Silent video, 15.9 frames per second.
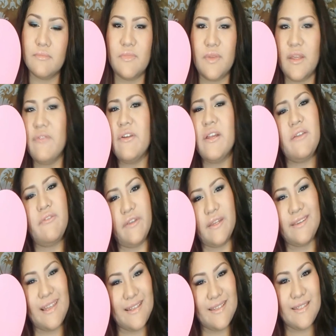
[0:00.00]
even if
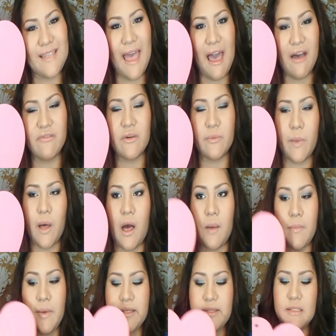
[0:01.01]
it does have a
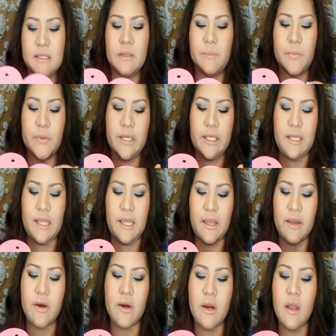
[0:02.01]
pump, I still put it
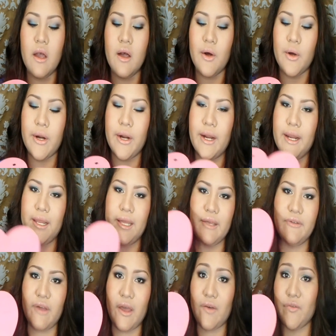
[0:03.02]
here, or
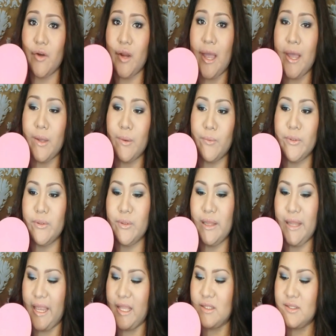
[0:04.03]
if ever I would
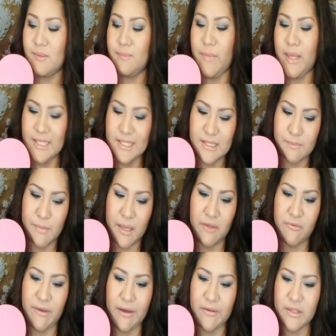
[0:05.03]
like to mix my
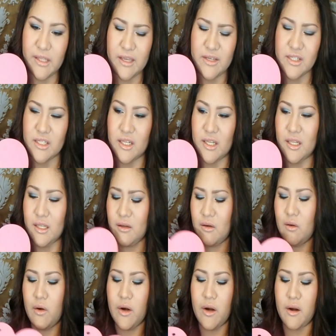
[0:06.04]
foundation,
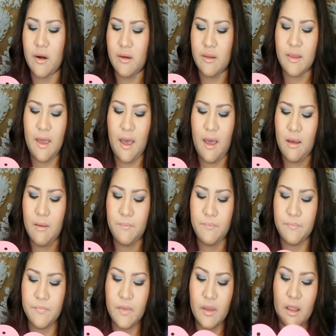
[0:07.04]
or yeah,
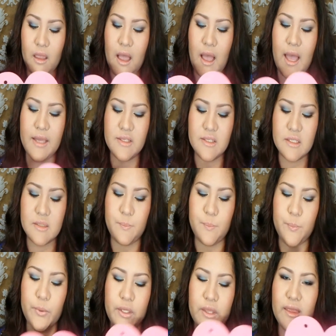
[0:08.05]
I just
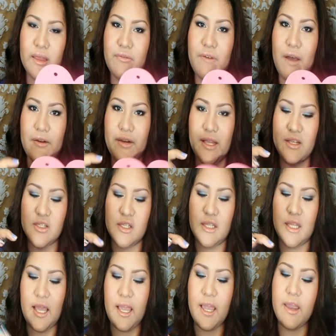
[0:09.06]
put the
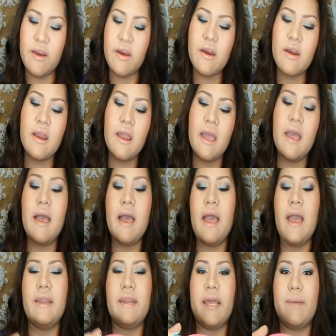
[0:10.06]
foundation here
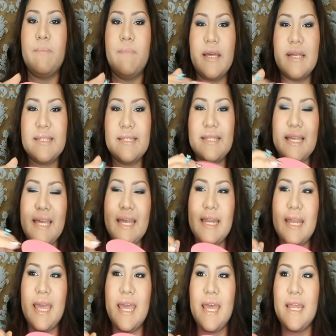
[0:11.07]
and I mix it,
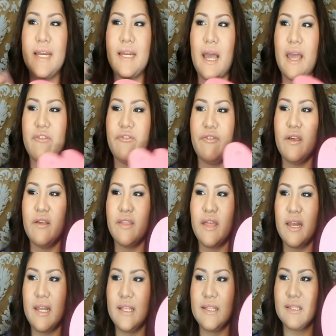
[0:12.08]
and I feel
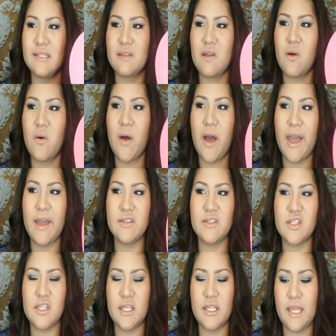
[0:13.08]
that it's so
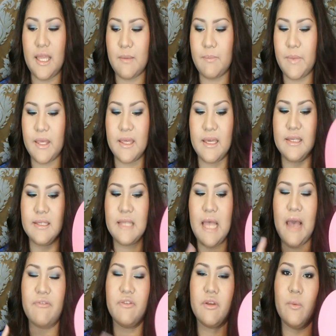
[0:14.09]
hygienic because
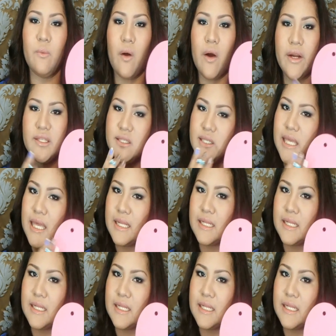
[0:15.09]
afterwards you can